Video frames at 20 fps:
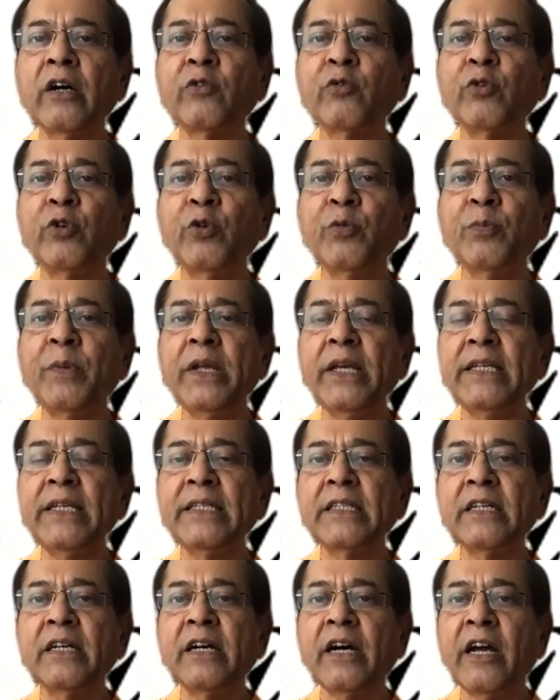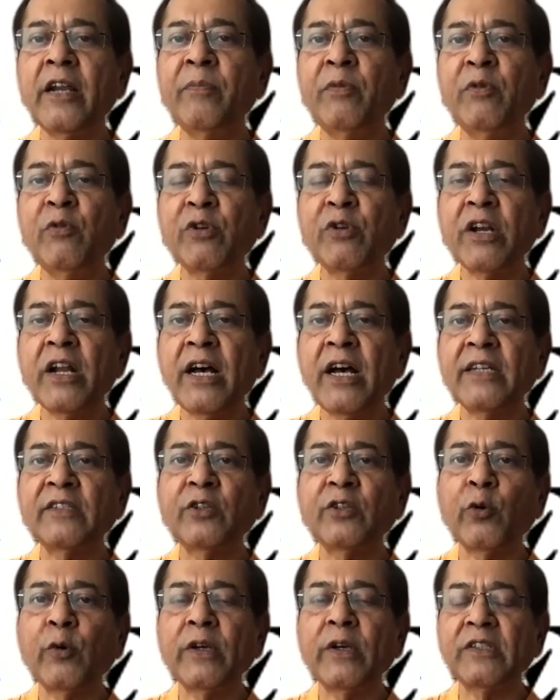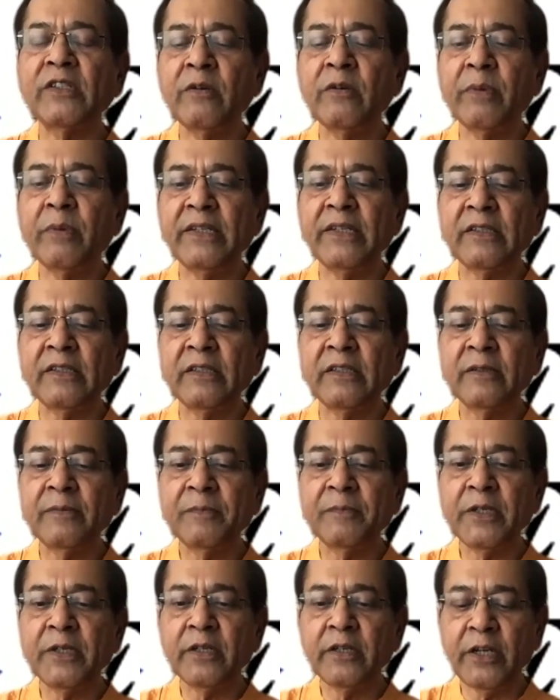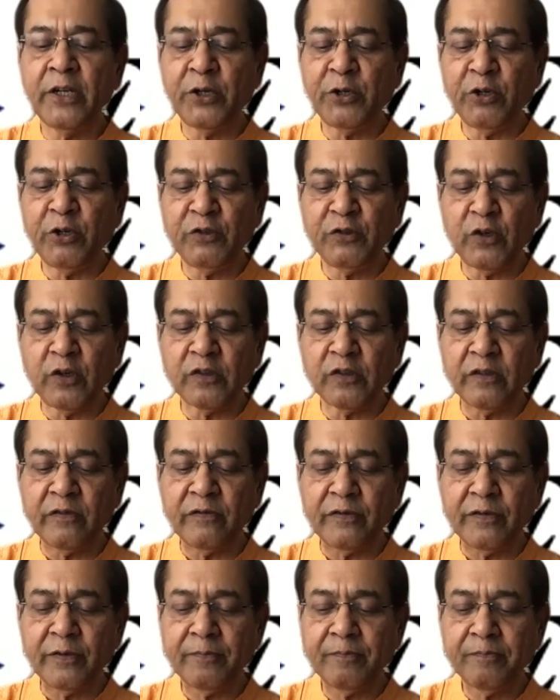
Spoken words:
could you please unmute and ask your question, please? Introduce yourself.